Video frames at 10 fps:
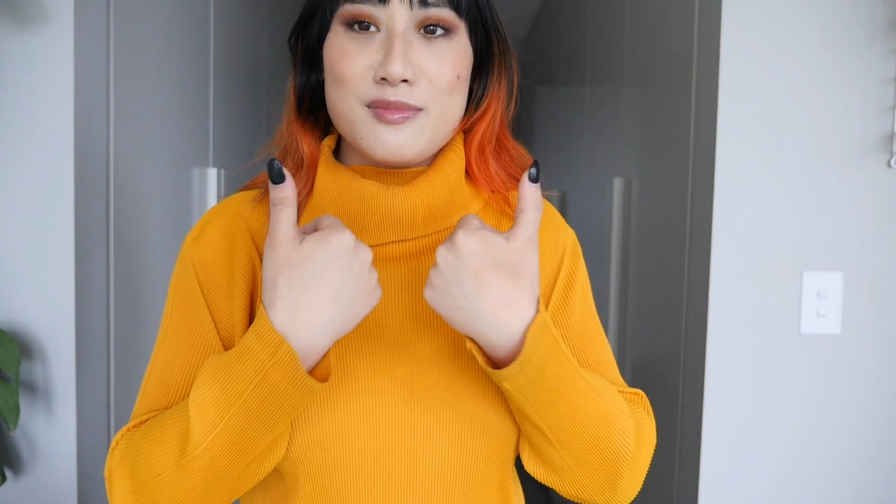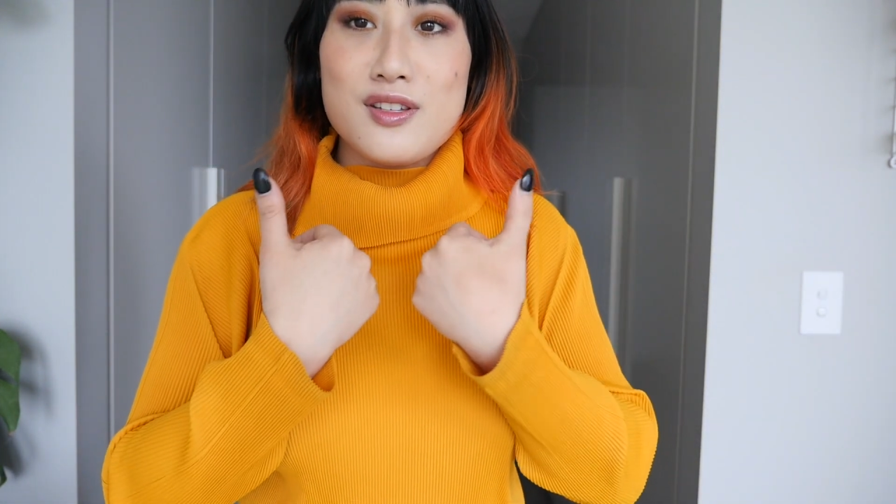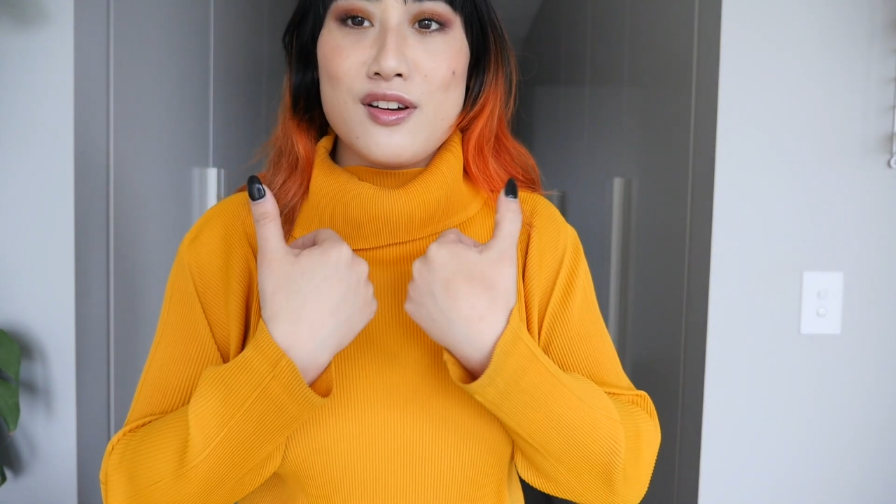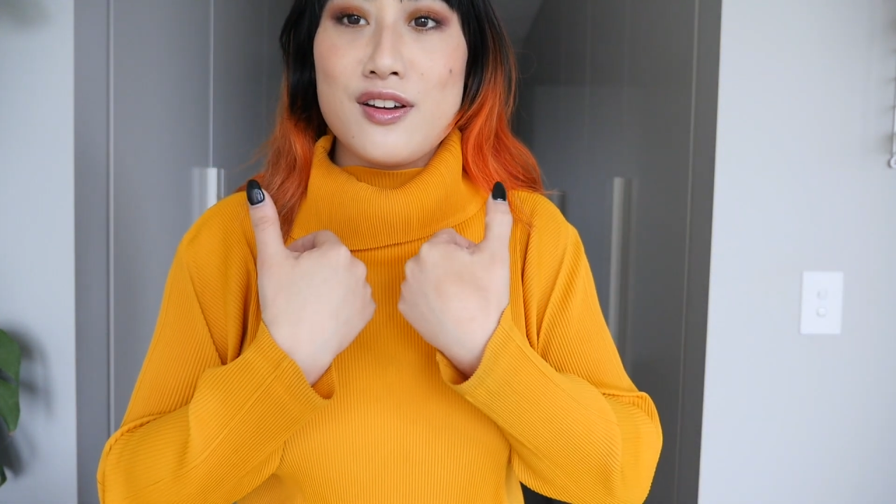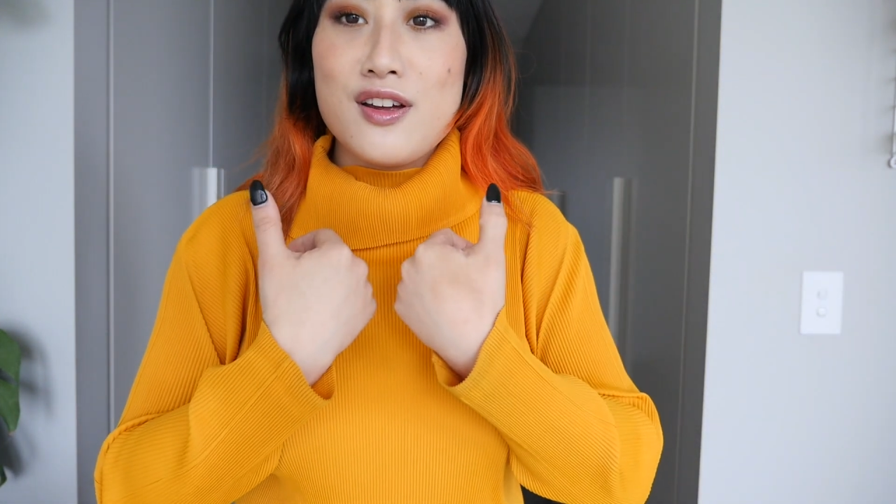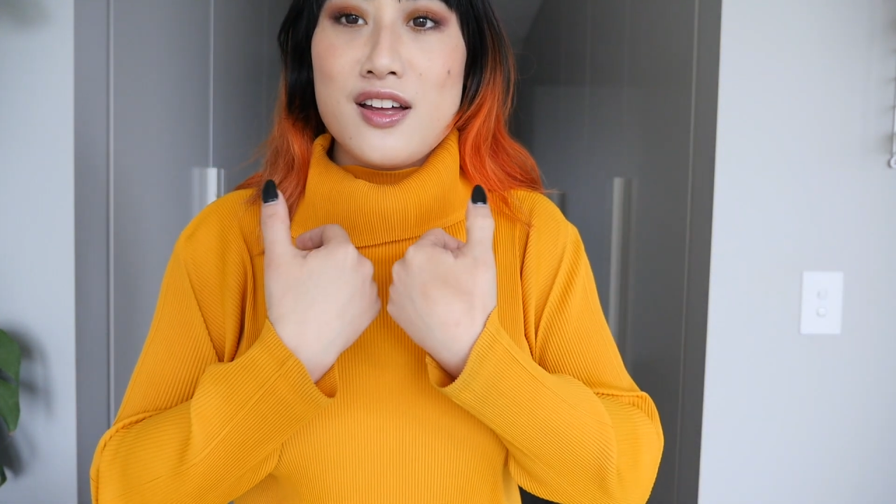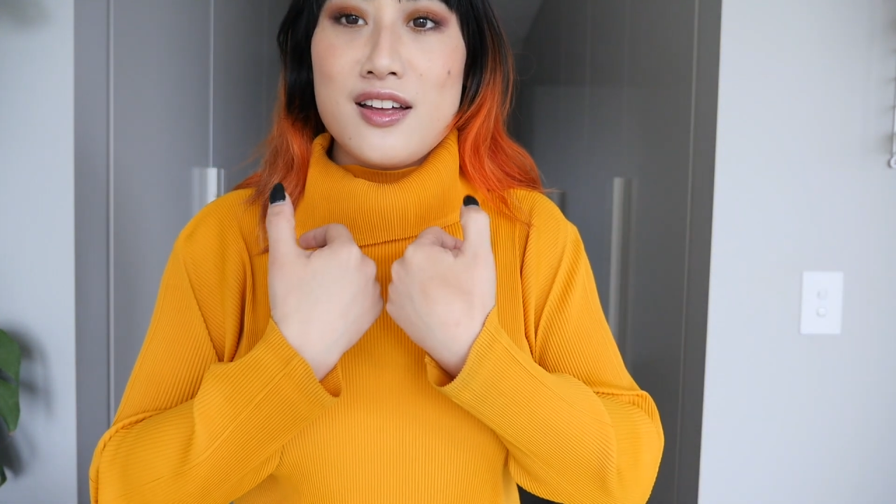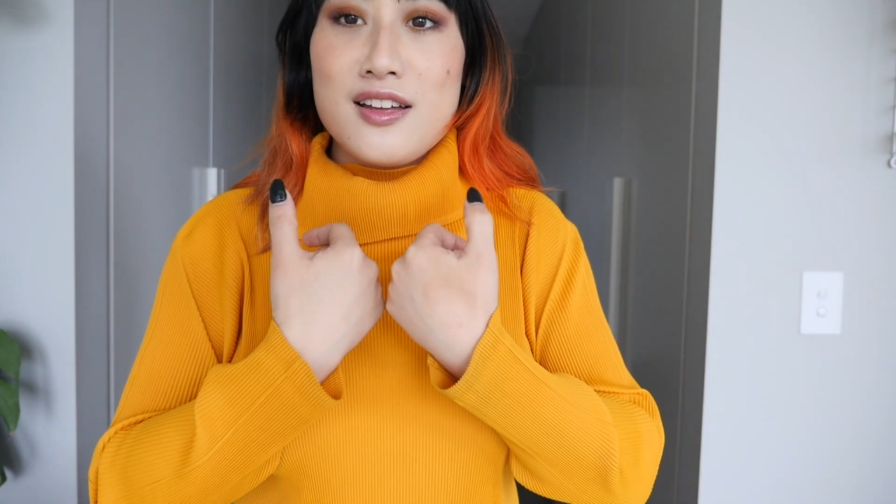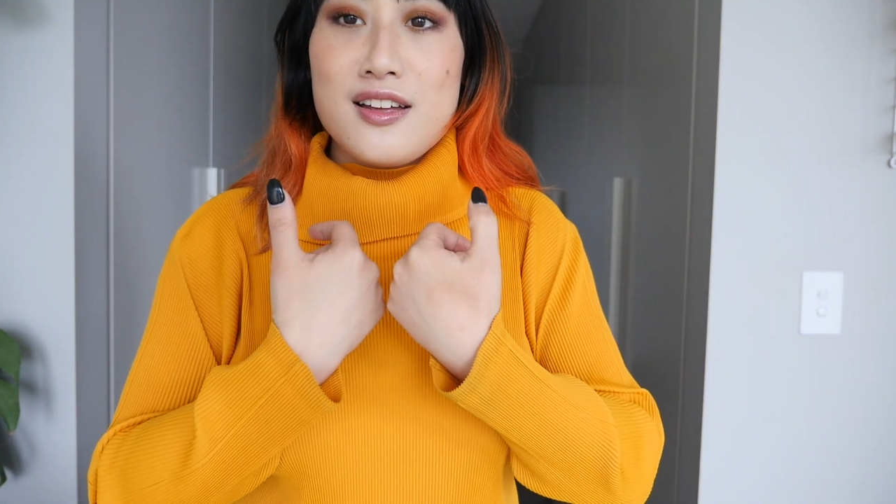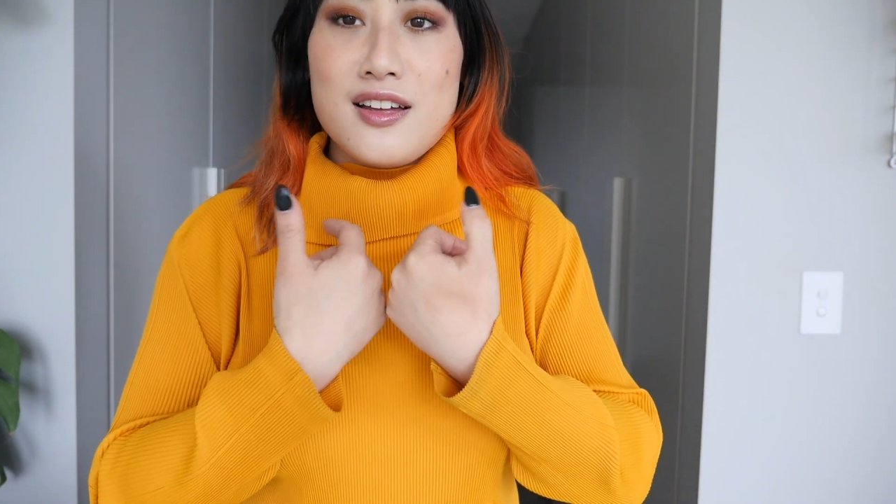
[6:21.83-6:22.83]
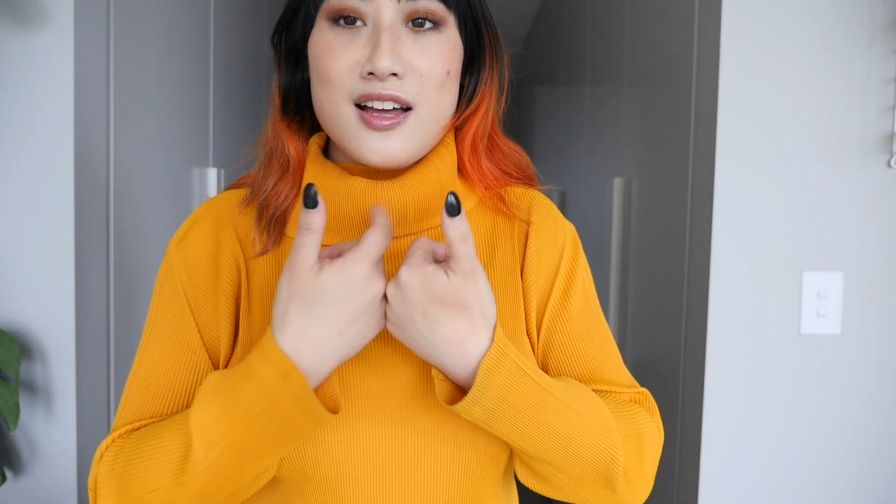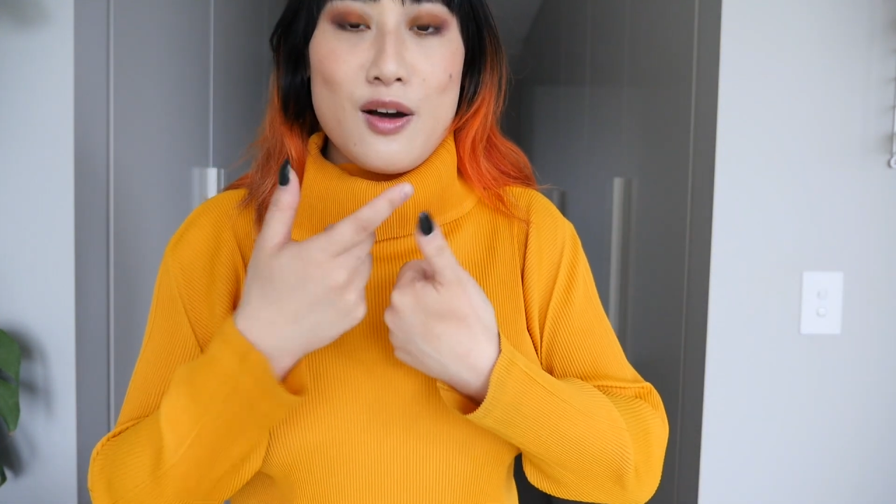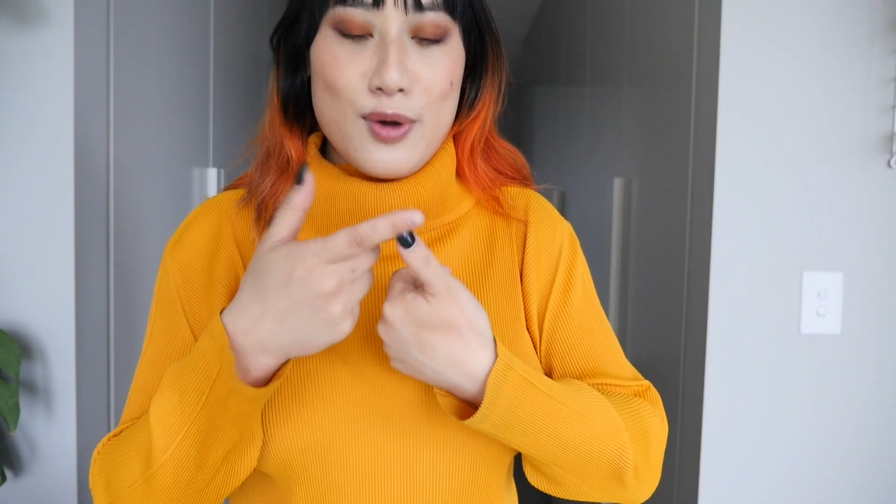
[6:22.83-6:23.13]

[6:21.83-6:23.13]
So can't